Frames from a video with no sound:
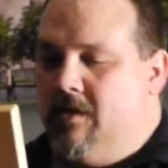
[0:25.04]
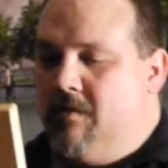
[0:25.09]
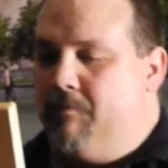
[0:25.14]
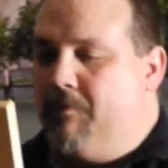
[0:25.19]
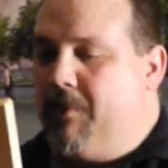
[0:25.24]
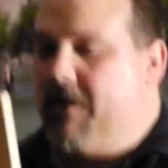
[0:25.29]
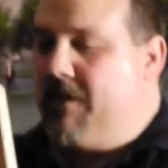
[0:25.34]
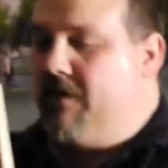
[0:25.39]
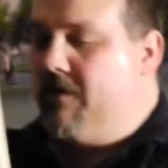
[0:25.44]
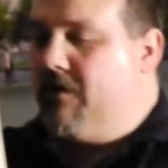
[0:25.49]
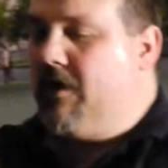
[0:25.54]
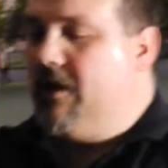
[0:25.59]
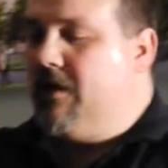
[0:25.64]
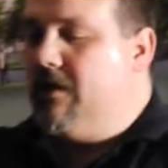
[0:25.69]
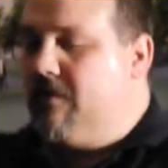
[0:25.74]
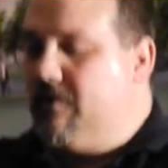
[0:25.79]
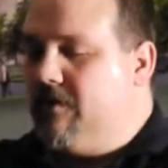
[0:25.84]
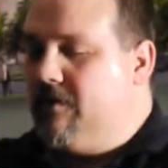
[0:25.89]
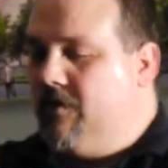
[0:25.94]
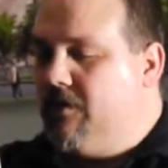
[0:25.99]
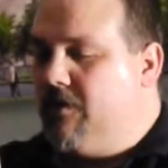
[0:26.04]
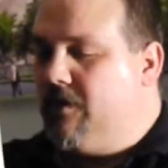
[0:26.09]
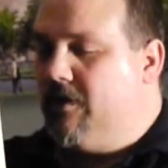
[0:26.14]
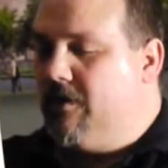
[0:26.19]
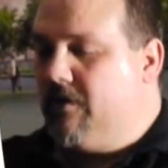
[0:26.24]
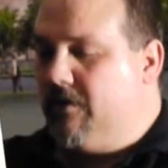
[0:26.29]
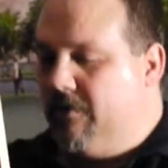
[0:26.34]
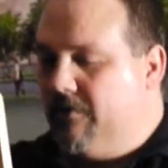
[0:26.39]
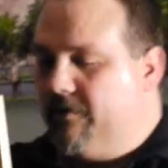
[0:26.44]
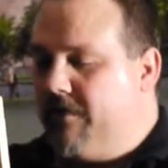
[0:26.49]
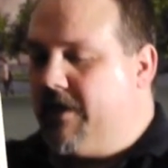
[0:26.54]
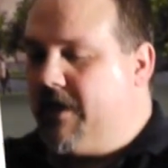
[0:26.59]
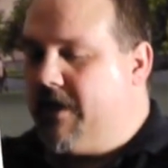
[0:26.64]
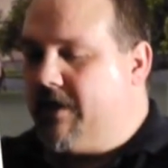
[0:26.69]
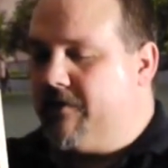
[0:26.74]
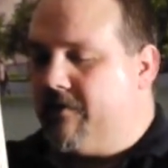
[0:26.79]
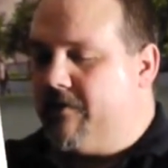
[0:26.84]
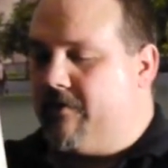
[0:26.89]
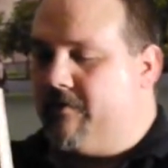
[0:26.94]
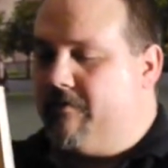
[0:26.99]
But you can glue
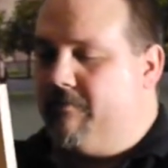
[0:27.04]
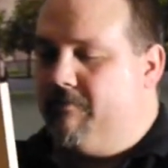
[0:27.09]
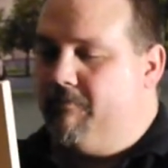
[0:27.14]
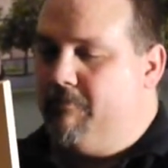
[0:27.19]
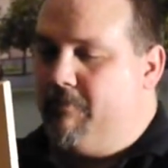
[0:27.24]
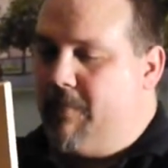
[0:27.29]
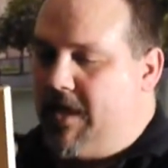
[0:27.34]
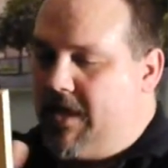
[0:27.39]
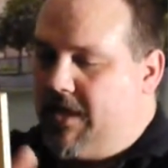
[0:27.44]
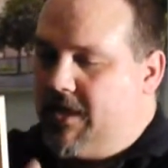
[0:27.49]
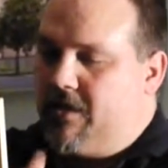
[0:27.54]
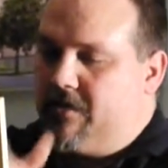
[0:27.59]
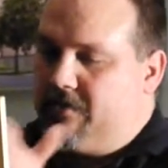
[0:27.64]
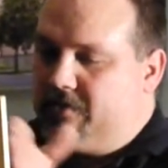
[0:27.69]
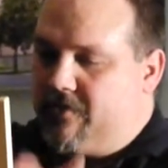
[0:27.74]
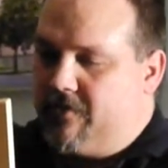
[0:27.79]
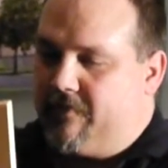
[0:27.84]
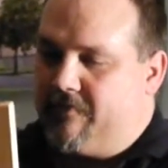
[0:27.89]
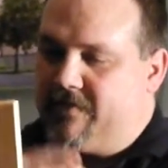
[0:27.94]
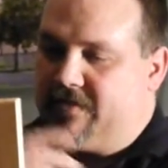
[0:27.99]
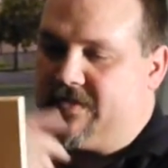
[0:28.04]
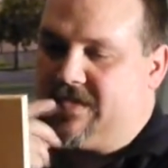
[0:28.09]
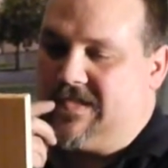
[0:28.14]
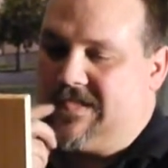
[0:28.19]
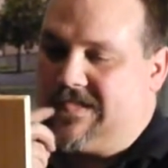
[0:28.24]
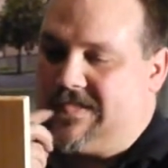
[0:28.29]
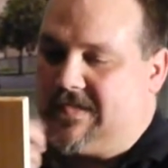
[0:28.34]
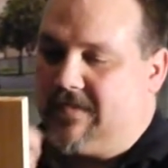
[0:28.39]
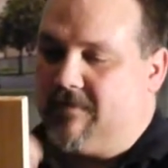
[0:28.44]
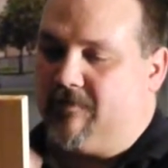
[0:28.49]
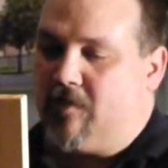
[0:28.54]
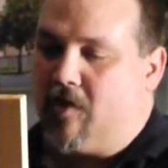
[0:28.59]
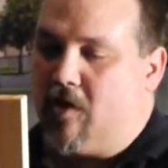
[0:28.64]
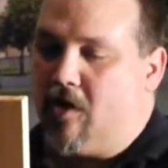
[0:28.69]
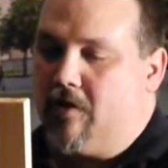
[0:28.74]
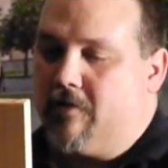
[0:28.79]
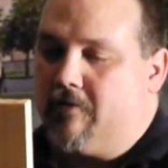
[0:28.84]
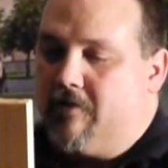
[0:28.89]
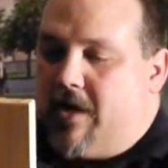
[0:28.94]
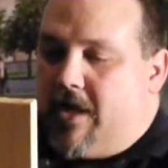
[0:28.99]
together mating surfaces of
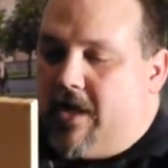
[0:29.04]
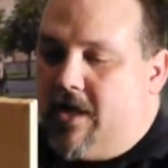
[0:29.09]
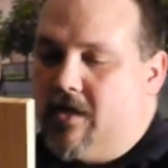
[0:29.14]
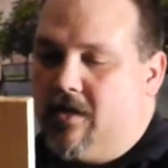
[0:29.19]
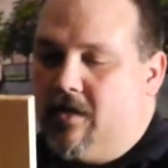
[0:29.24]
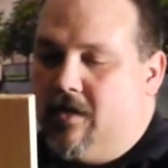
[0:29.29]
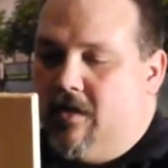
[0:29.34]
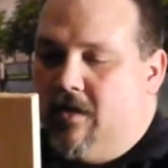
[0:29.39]
long grain